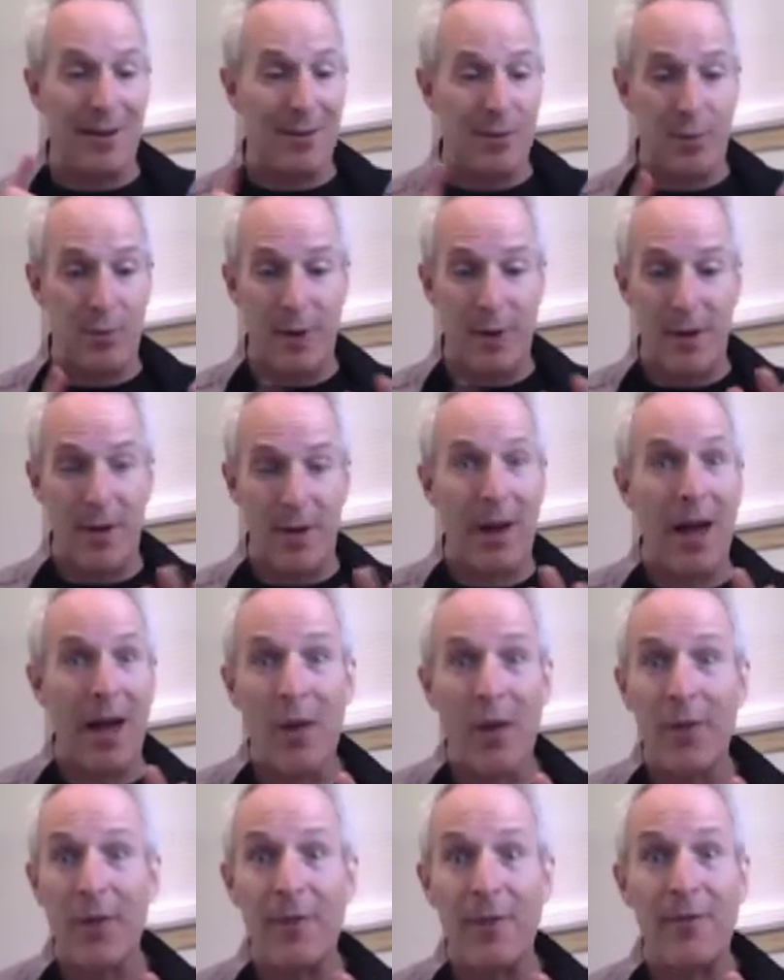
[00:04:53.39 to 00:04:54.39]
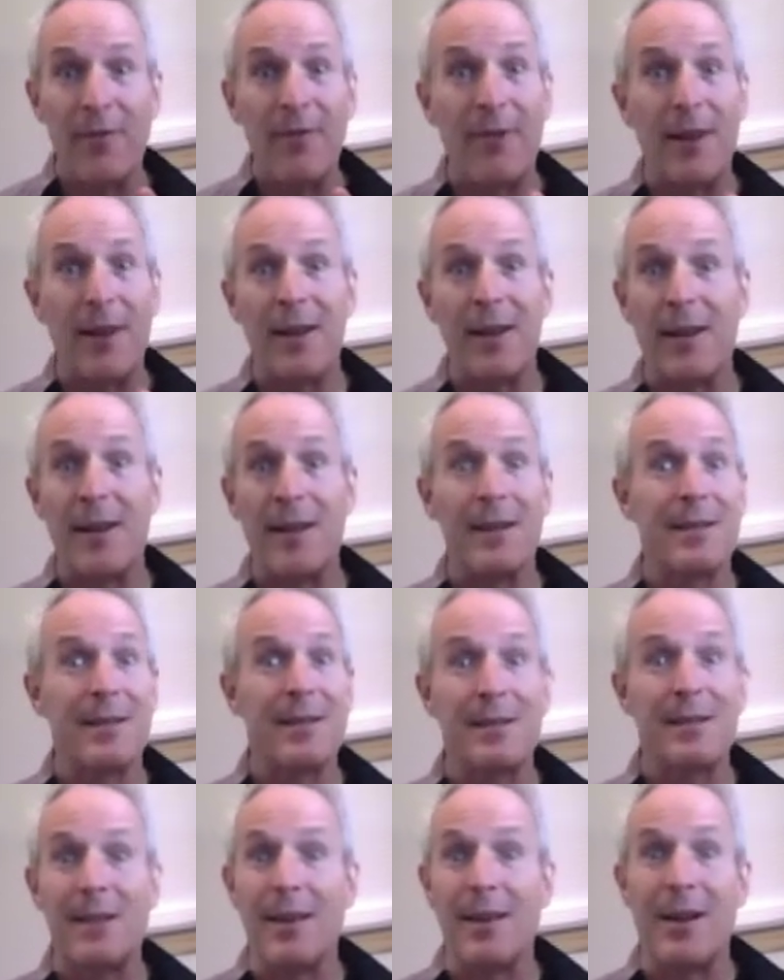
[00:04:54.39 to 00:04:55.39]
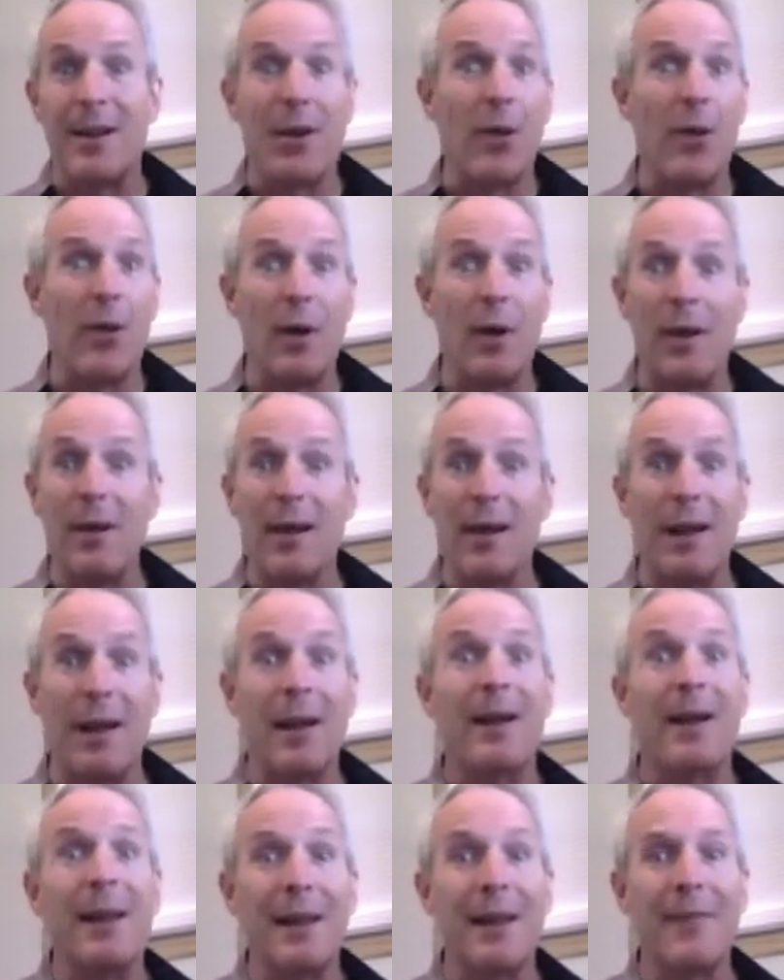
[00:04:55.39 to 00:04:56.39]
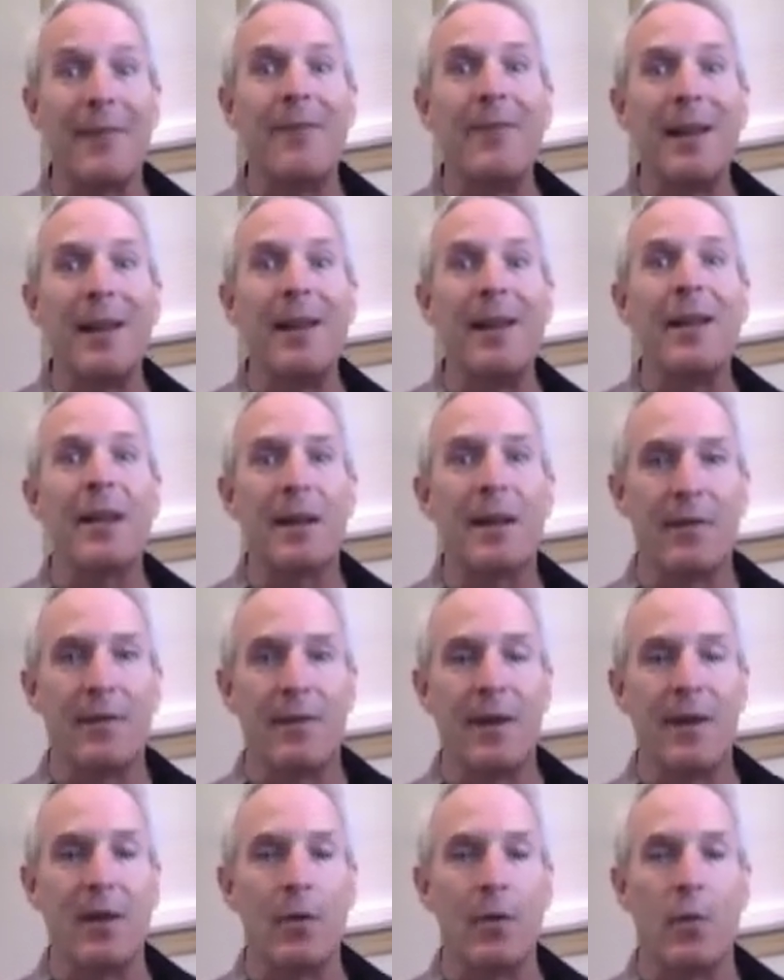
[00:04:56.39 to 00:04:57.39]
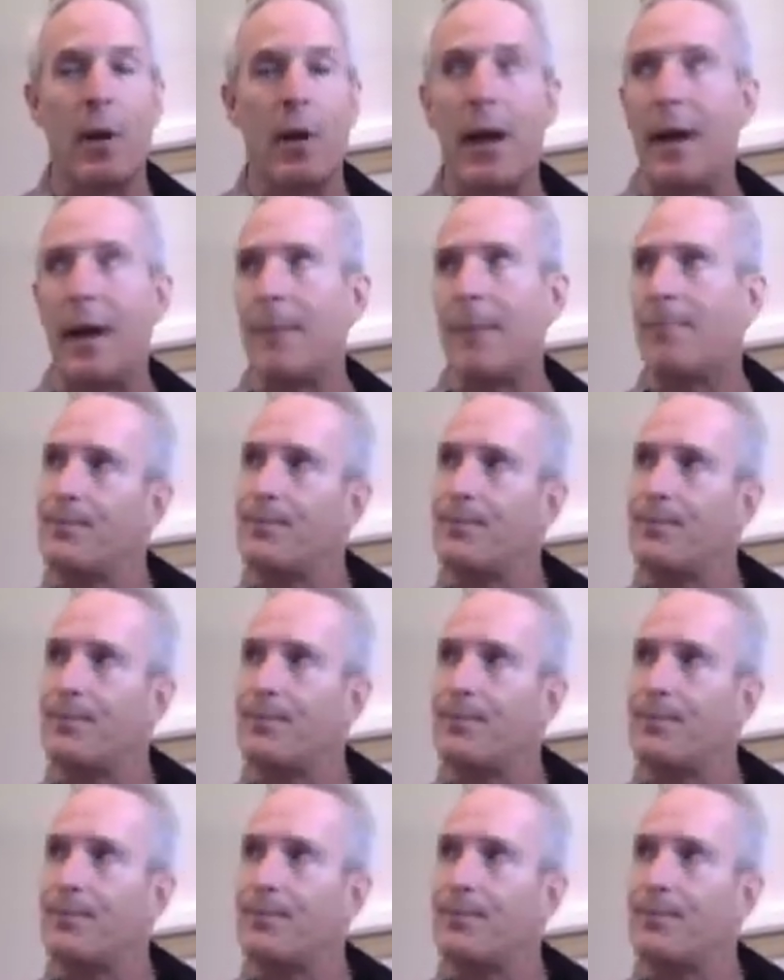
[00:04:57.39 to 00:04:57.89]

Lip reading: treat your health and fitness, in a convenient way.